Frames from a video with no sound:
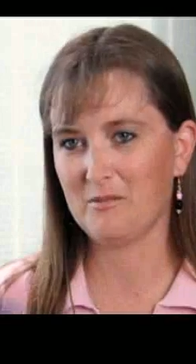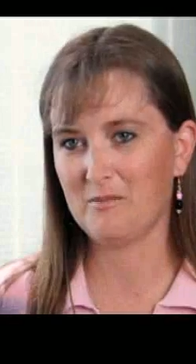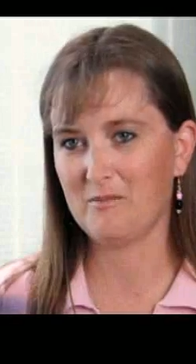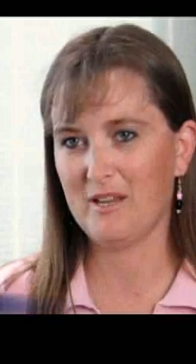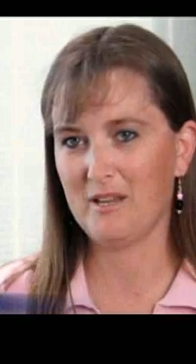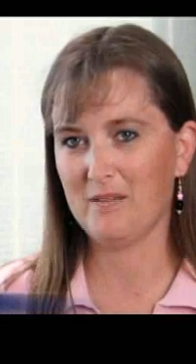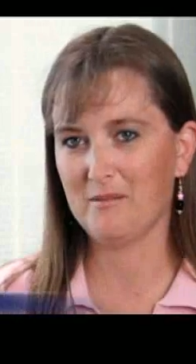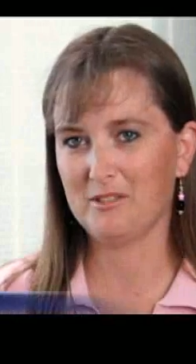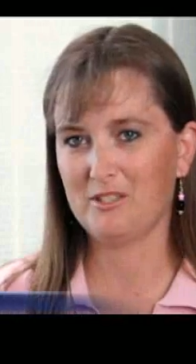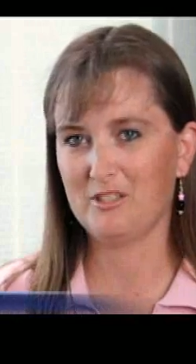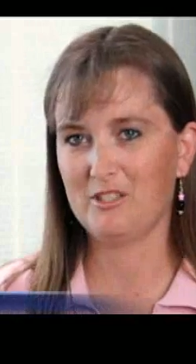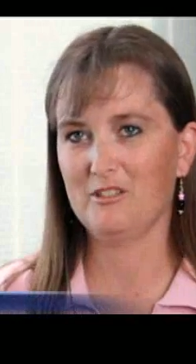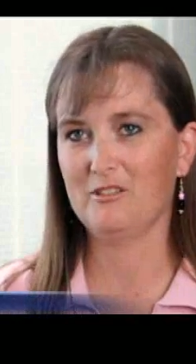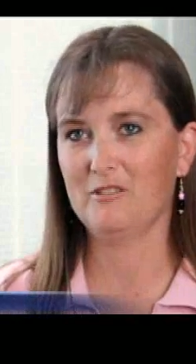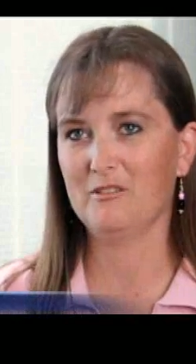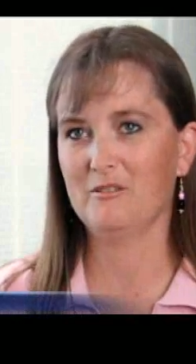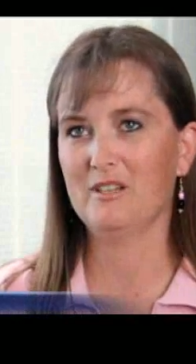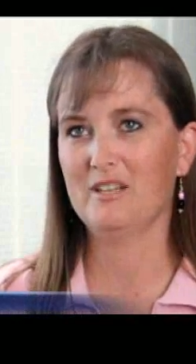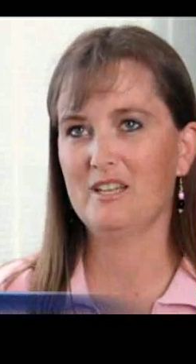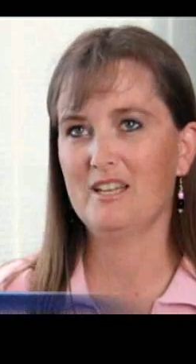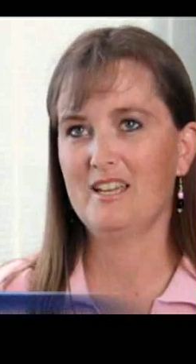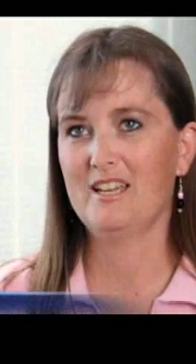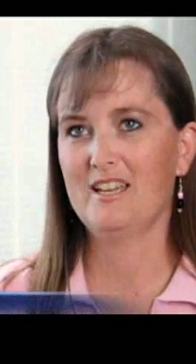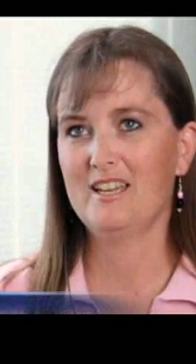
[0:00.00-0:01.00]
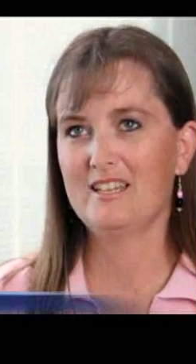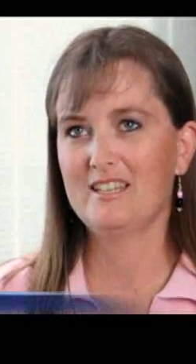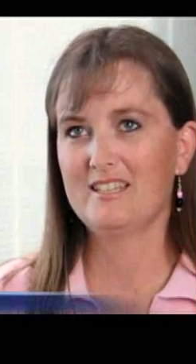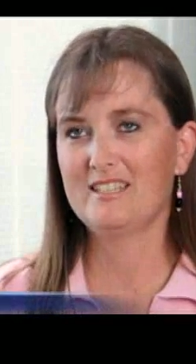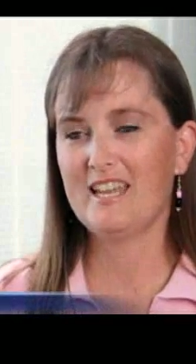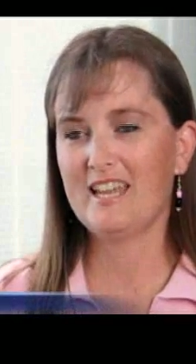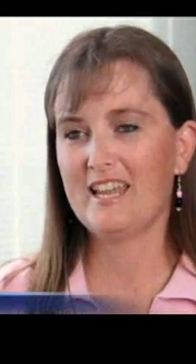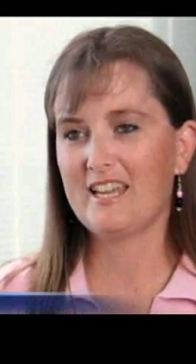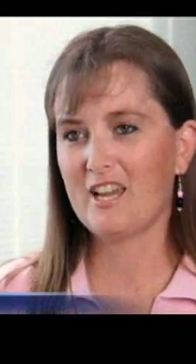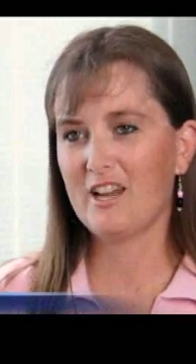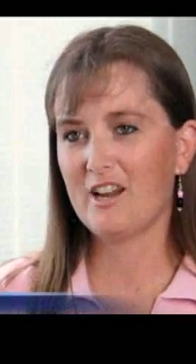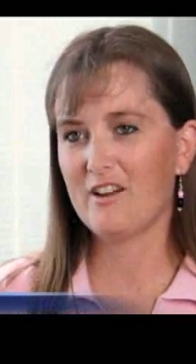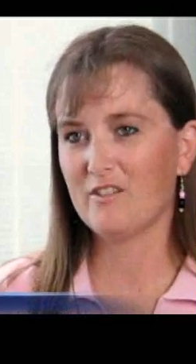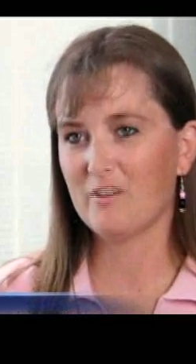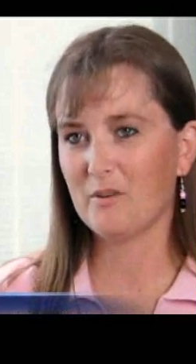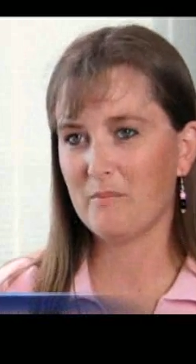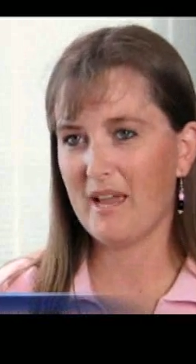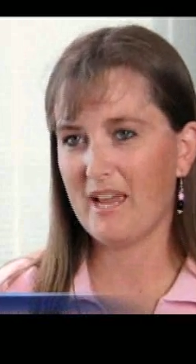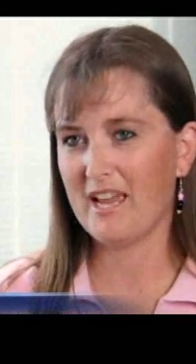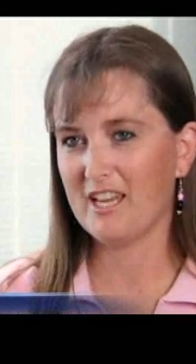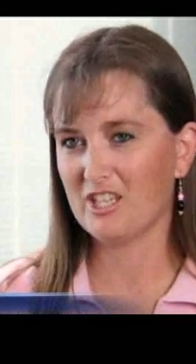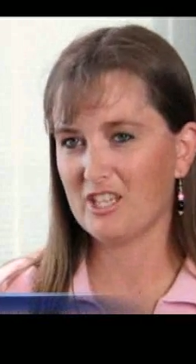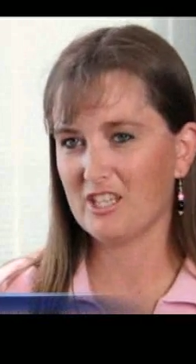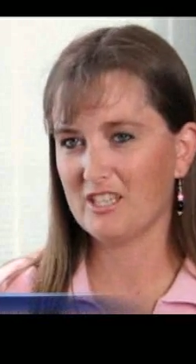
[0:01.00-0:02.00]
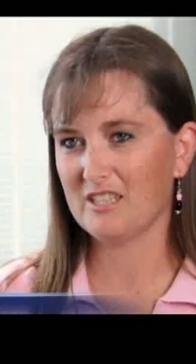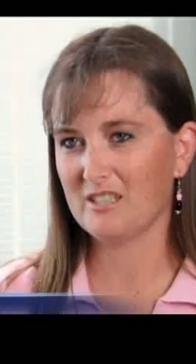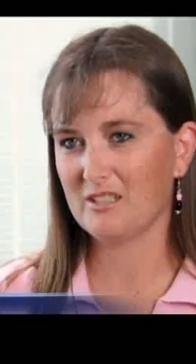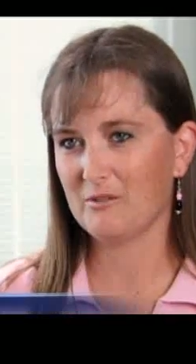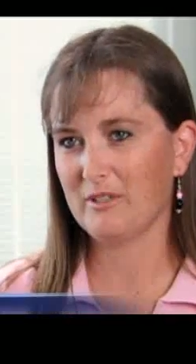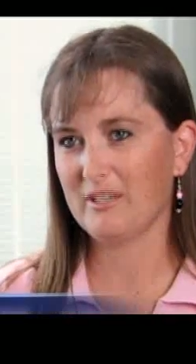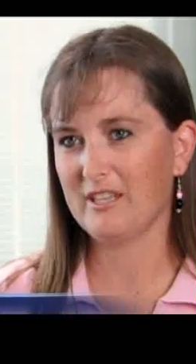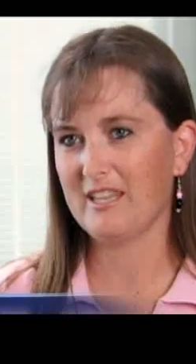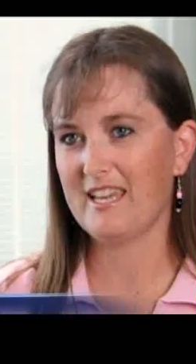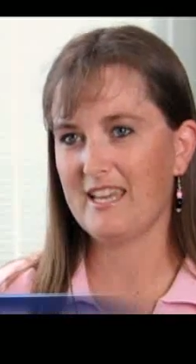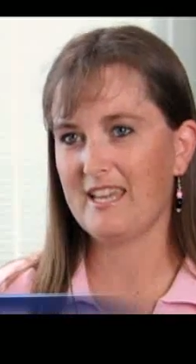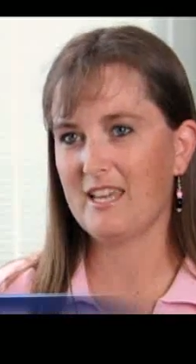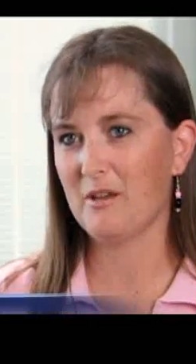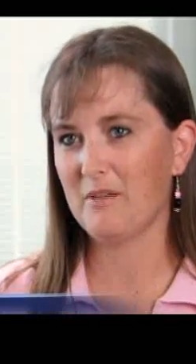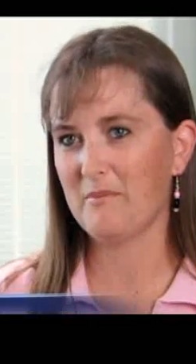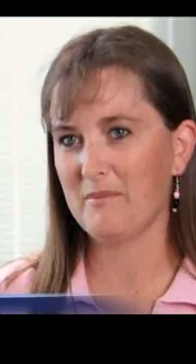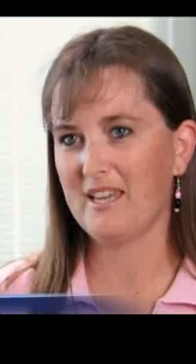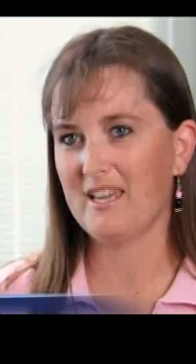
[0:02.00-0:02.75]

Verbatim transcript: to be able to take care of a patient when they come